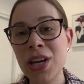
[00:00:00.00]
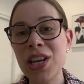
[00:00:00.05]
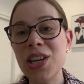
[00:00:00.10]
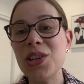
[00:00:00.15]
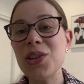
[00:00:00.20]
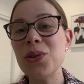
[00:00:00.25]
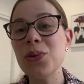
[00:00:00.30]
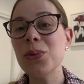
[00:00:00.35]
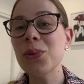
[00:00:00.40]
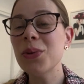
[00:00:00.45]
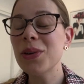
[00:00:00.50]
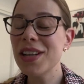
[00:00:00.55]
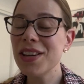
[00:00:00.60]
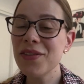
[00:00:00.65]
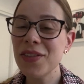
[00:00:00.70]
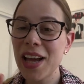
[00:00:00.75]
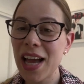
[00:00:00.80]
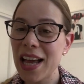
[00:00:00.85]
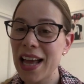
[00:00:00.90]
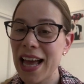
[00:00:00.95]
you would
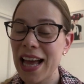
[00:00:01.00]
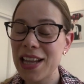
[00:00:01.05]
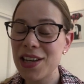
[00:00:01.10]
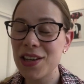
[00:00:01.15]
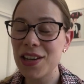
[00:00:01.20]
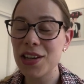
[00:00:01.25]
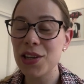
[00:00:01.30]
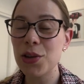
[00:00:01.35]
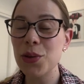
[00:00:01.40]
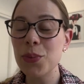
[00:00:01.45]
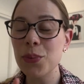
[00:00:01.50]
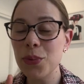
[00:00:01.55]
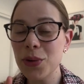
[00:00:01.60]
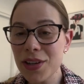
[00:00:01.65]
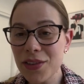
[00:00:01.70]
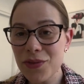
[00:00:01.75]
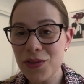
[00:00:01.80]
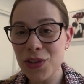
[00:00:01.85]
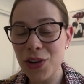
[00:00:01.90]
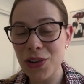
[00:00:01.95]

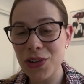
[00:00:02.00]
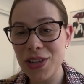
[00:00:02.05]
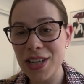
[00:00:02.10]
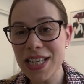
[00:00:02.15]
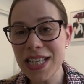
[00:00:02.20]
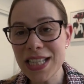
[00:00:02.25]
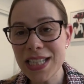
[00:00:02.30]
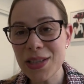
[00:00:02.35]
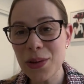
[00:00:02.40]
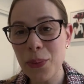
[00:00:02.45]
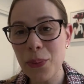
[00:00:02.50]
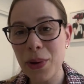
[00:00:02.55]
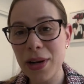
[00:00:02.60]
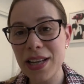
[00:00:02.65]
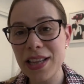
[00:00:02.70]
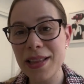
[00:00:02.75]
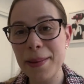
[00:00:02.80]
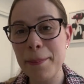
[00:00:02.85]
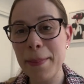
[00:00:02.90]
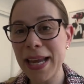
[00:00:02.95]
have noticed one
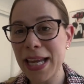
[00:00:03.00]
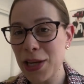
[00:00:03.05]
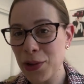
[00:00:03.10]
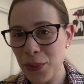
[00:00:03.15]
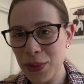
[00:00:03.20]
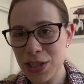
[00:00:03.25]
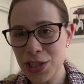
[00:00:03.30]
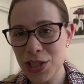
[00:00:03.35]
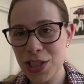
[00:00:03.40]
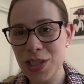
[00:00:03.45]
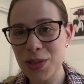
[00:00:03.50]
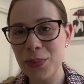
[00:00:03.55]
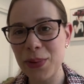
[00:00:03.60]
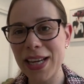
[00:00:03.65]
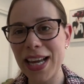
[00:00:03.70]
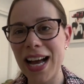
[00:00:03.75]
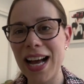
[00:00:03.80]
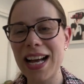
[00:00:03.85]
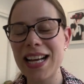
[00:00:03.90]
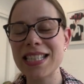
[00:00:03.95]
of the main questions
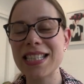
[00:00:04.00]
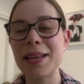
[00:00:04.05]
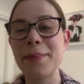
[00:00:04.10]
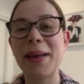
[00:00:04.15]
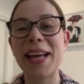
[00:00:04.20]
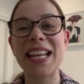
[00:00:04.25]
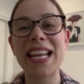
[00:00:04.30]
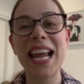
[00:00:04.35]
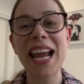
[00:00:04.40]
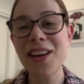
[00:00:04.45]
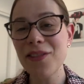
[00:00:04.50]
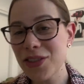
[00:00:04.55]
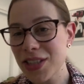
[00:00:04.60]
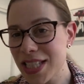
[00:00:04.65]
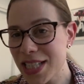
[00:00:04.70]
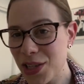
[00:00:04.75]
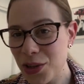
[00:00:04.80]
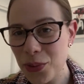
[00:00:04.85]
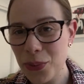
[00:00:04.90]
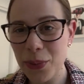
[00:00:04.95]
we ask about every
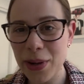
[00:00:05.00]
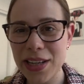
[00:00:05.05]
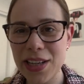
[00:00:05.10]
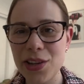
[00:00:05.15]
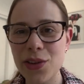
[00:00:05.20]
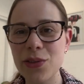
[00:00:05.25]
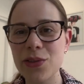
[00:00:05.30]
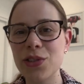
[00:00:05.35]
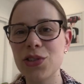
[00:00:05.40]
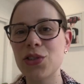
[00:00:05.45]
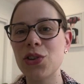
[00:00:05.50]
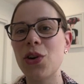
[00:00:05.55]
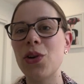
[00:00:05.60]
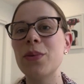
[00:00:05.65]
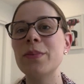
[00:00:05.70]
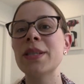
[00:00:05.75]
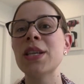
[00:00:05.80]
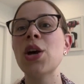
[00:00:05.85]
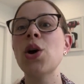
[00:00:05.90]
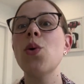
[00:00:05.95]
single one of your
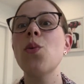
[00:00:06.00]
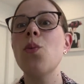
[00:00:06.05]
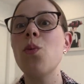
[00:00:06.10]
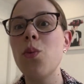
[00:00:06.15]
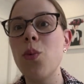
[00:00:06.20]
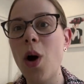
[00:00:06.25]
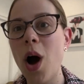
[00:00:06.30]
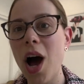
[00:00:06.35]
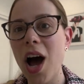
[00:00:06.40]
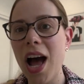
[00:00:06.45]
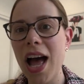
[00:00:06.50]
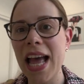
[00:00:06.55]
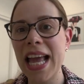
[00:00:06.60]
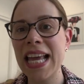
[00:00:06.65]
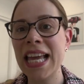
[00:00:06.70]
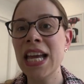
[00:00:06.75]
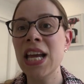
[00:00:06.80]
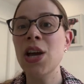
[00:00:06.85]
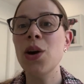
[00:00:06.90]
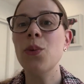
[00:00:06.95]
jobs,
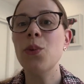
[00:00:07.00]
why?